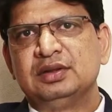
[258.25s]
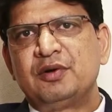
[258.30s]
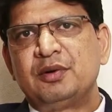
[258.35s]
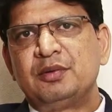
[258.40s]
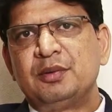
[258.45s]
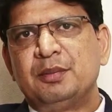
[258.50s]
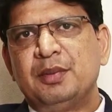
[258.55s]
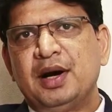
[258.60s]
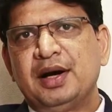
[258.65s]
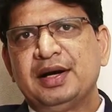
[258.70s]
From
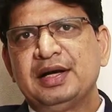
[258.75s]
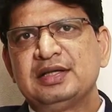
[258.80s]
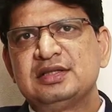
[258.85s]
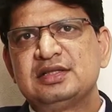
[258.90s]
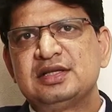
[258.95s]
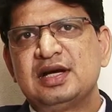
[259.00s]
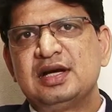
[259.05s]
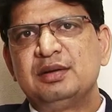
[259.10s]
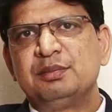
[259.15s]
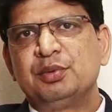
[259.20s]
the market
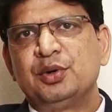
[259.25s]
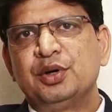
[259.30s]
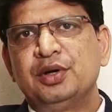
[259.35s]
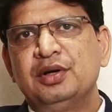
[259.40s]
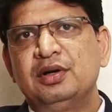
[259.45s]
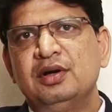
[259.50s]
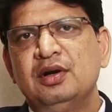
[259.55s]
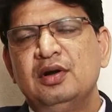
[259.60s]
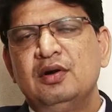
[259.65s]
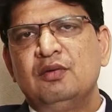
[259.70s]

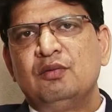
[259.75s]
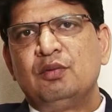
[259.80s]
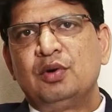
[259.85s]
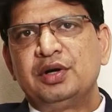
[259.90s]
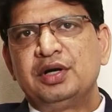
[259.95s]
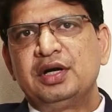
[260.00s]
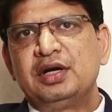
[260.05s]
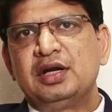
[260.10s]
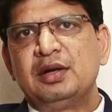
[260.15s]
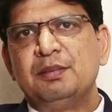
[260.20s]
standpoint,
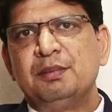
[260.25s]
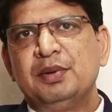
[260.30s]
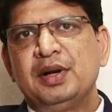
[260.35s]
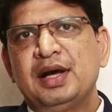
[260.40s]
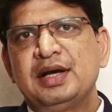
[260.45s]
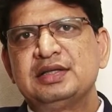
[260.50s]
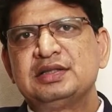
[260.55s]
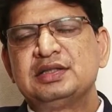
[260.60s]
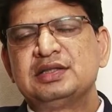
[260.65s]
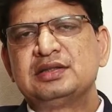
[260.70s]
what it
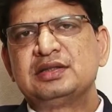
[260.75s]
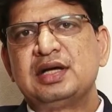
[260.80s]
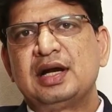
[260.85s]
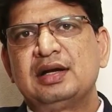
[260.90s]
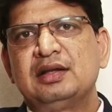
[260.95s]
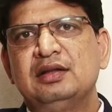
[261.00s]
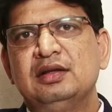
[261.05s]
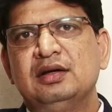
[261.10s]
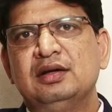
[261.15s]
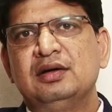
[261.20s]
implies is
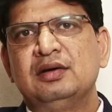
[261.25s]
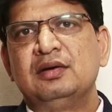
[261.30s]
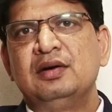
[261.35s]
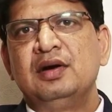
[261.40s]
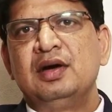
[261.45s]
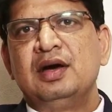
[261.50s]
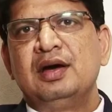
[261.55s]
that the